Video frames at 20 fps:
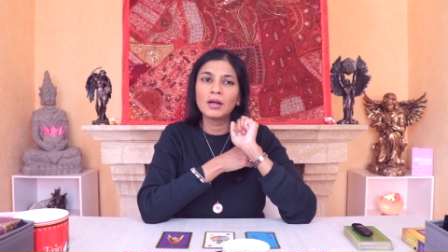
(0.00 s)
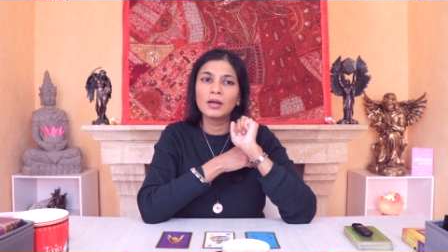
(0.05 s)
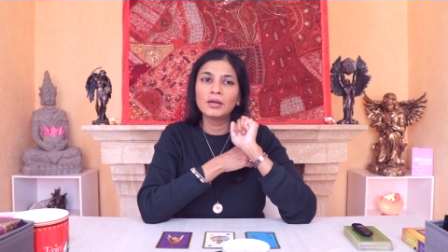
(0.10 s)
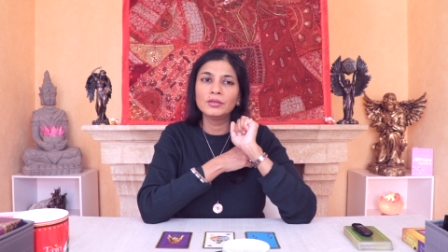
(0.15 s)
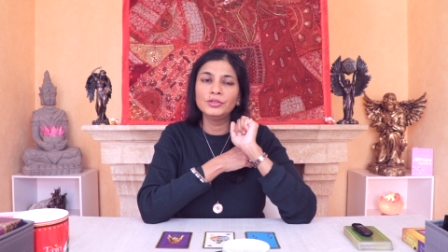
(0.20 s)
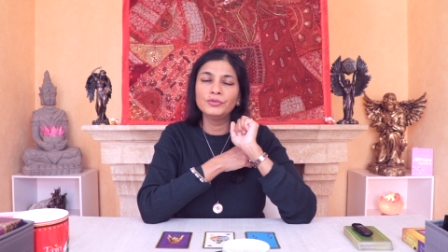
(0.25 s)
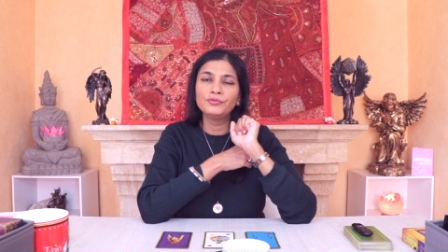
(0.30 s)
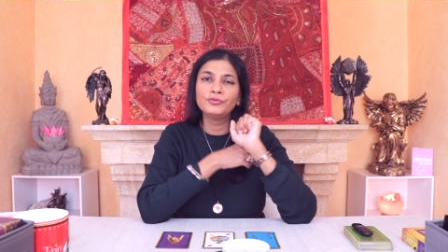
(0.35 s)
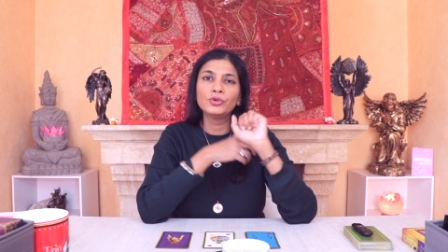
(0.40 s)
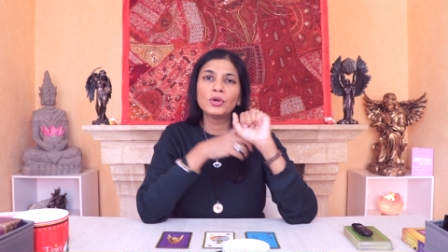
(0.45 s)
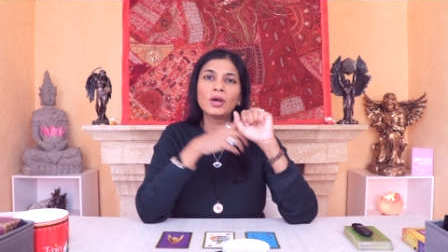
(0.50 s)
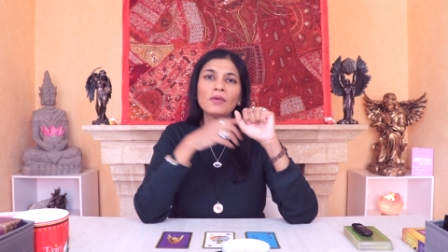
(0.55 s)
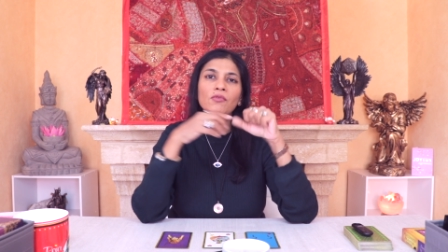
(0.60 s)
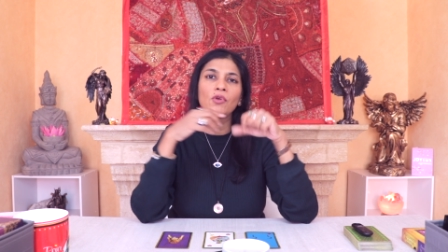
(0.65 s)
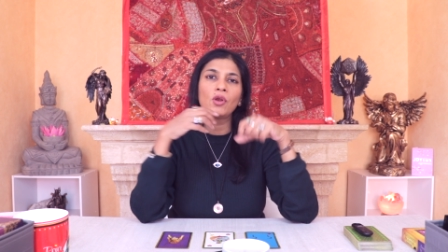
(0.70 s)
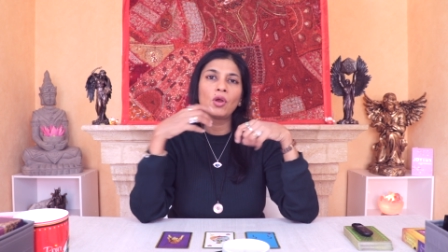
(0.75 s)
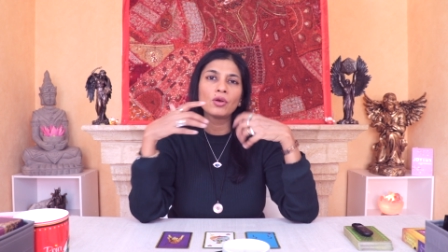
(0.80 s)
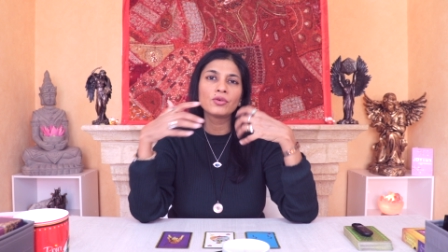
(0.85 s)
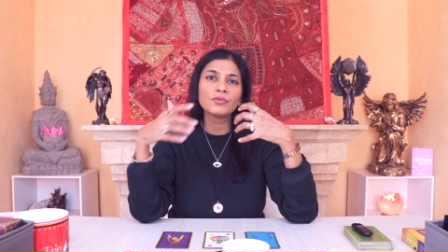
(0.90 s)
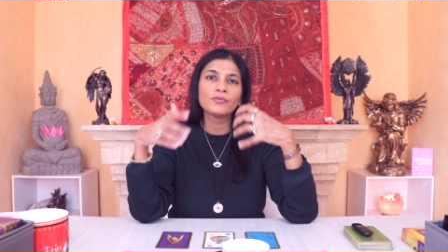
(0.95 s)
if you have
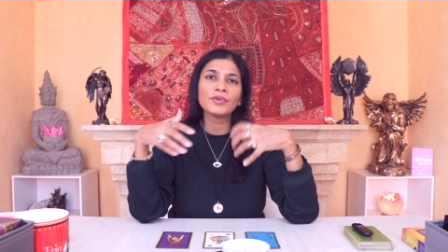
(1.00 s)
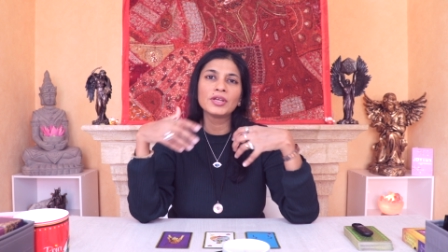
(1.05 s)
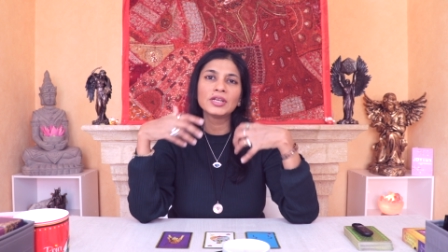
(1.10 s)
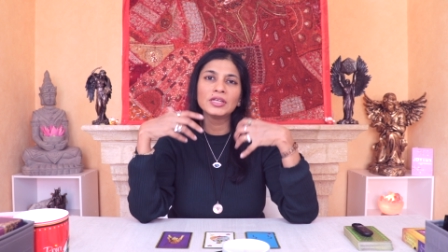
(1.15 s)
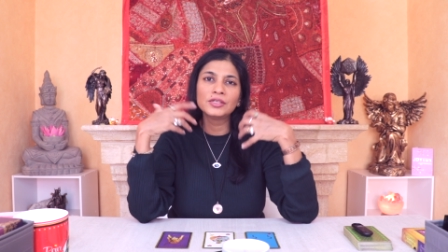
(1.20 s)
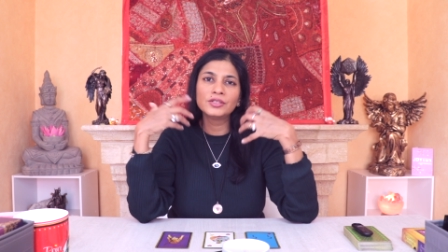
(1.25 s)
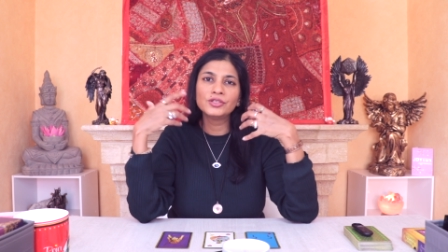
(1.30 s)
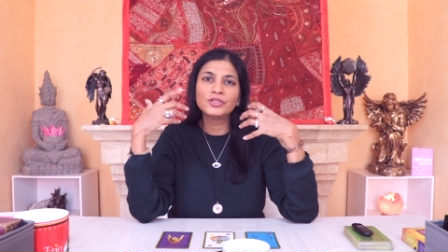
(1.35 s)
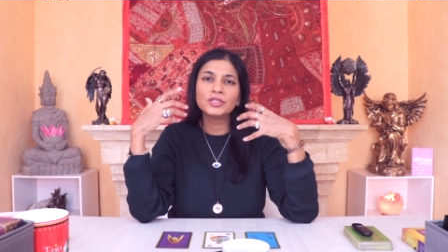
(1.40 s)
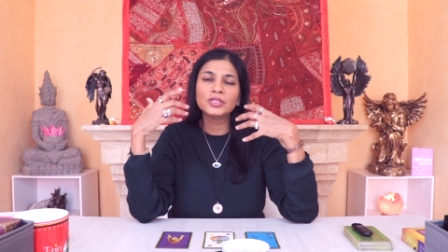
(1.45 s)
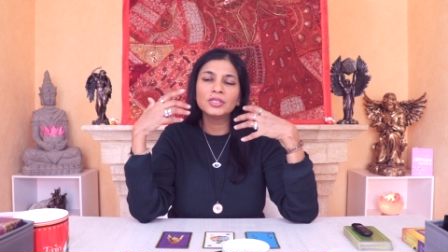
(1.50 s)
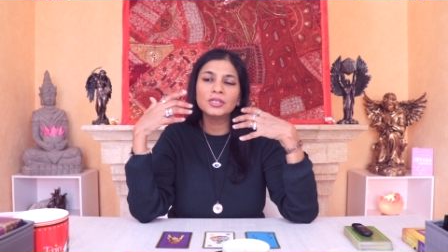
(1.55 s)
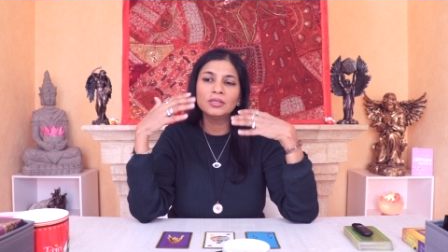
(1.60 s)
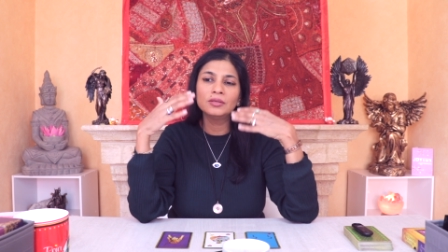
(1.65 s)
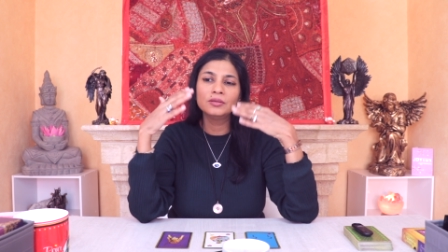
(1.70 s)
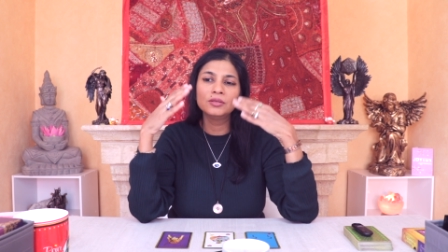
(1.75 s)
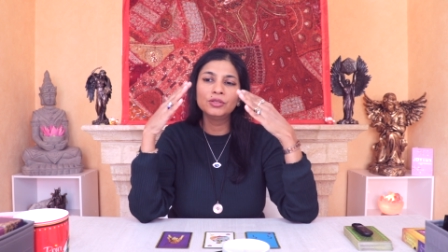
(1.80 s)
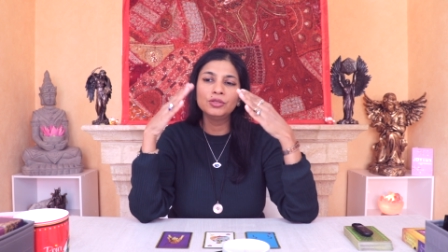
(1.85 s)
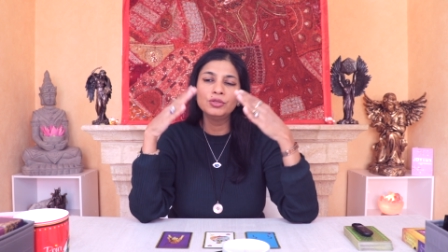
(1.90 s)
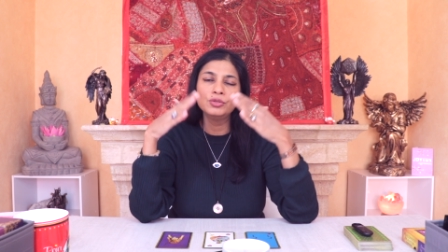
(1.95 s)
a lot of energy,
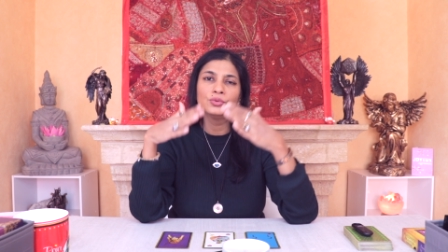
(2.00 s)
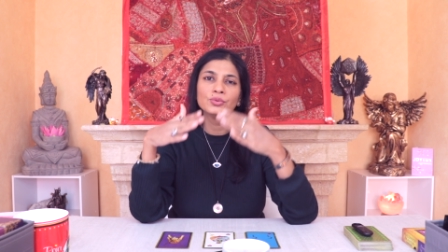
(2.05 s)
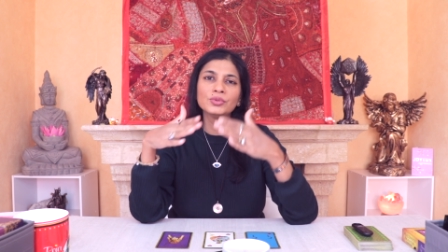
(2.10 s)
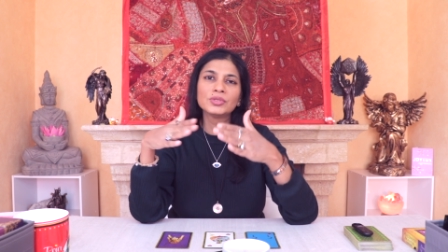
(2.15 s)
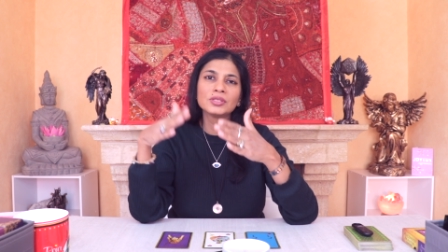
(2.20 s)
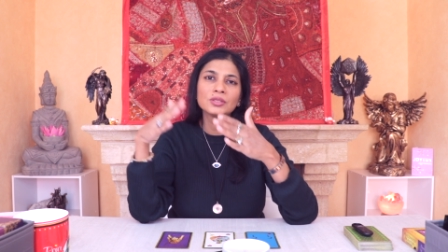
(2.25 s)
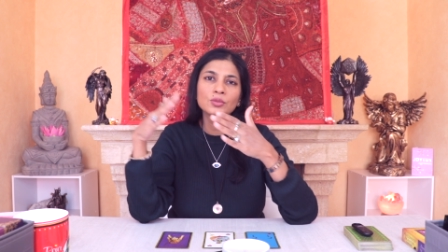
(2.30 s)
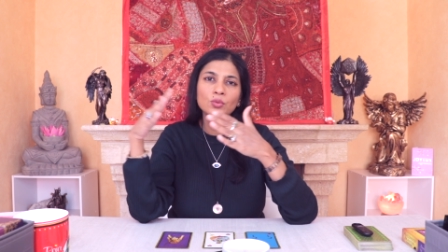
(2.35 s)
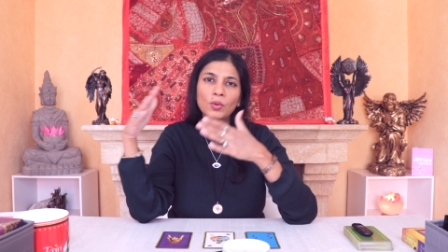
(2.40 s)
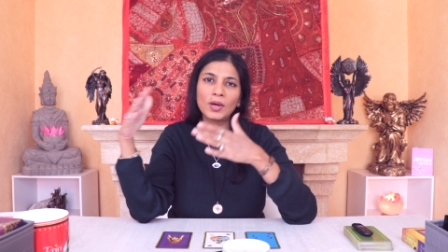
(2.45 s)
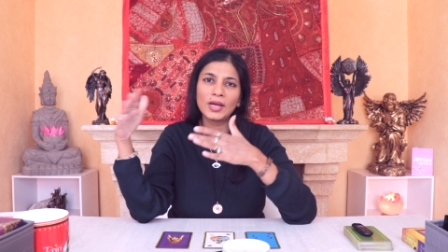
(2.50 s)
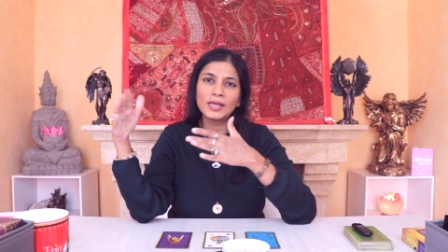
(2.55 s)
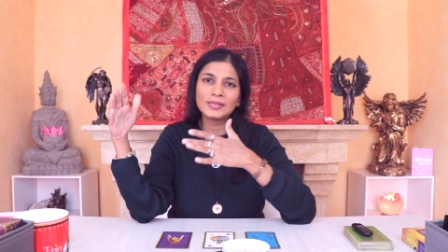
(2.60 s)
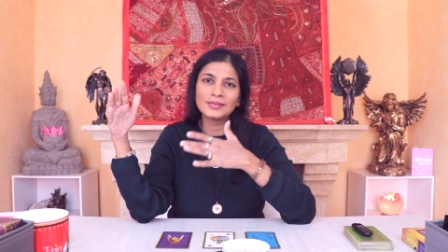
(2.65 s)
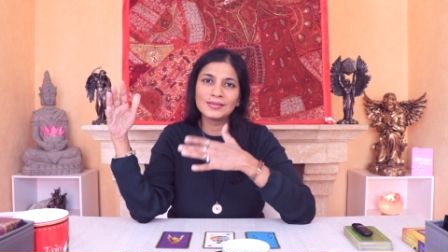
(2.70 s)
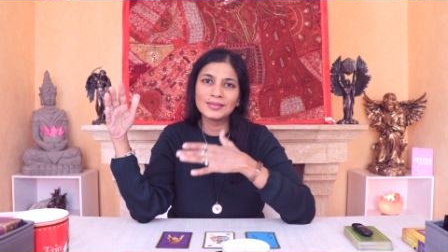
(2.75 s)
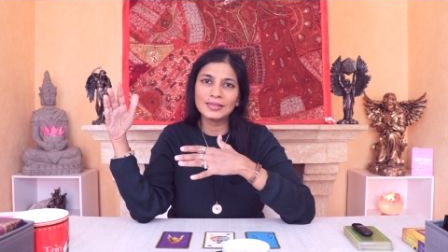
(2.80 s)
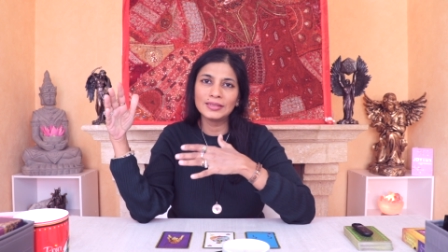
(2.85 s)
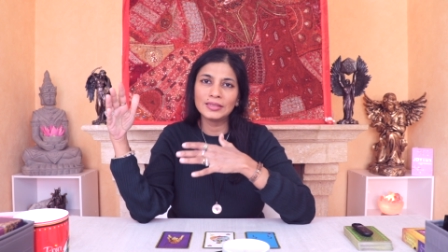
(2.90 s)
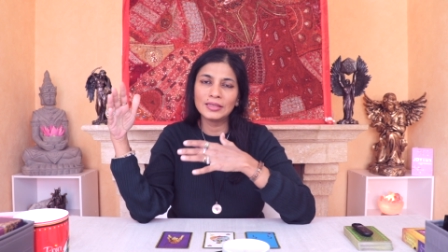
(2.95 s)
use it
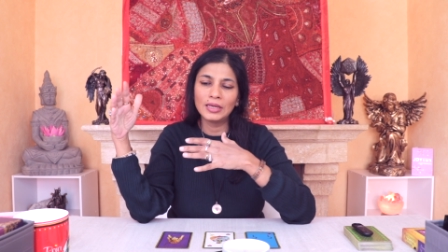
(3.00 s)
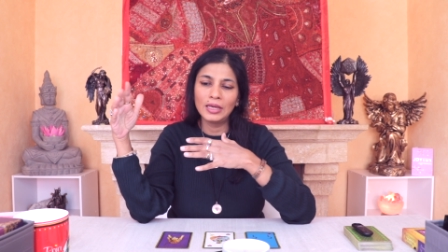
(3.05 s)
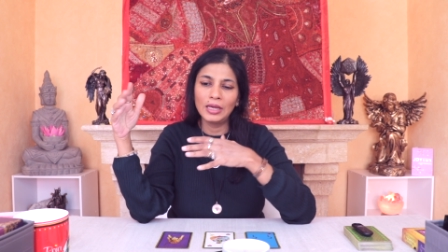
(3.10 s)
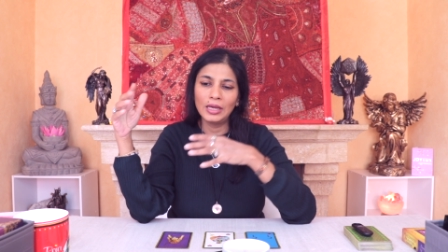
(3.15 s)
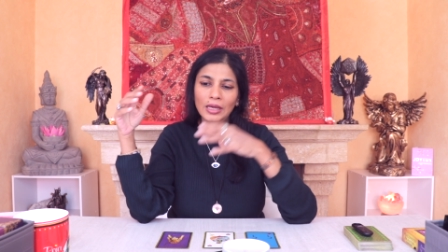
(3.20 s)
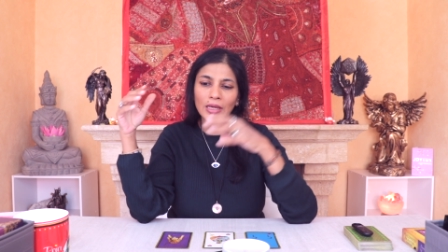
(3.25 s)
wisely.